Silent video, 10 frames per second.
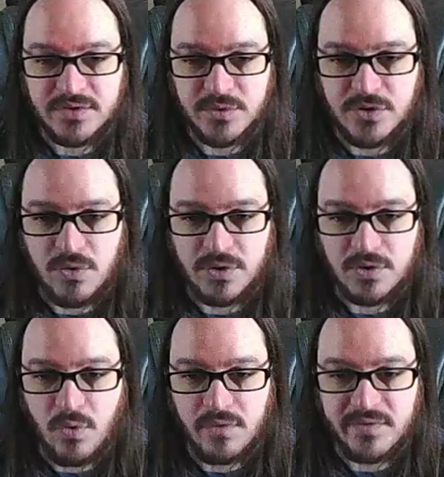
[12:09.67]
when you're going to
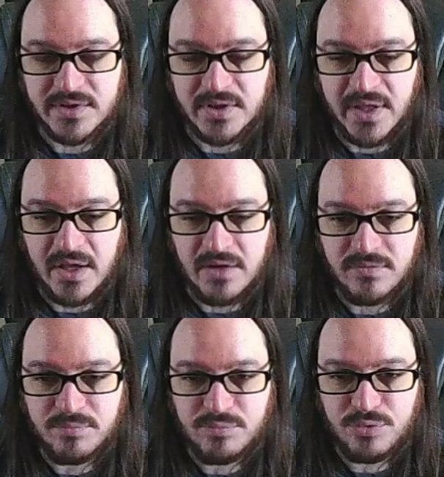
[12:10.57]
Corvus Glaive,
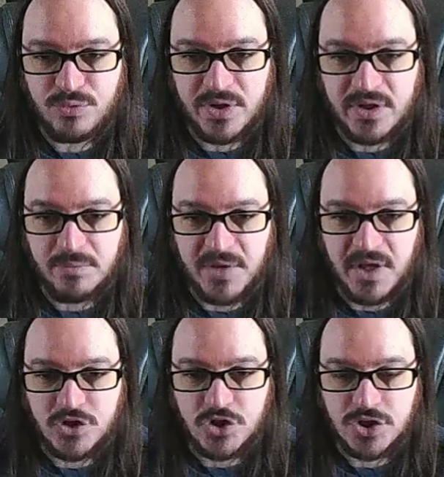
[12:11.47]
pretty
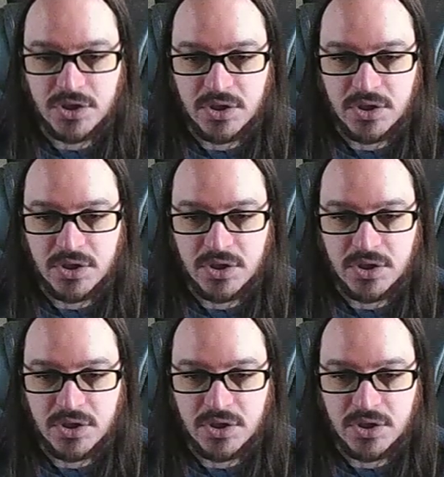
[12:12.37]
much